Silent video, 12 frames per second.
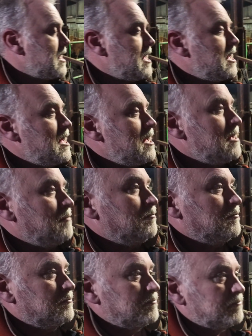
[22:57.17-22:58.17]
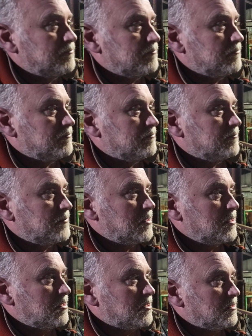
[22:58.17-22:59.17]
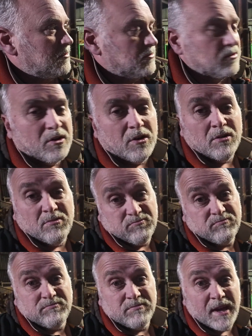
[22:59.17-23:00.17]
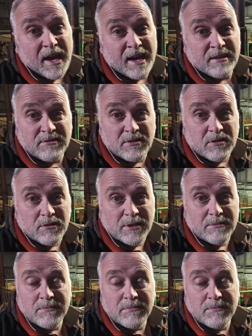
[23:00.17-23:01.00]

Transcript: anyway. So yeah, so we'll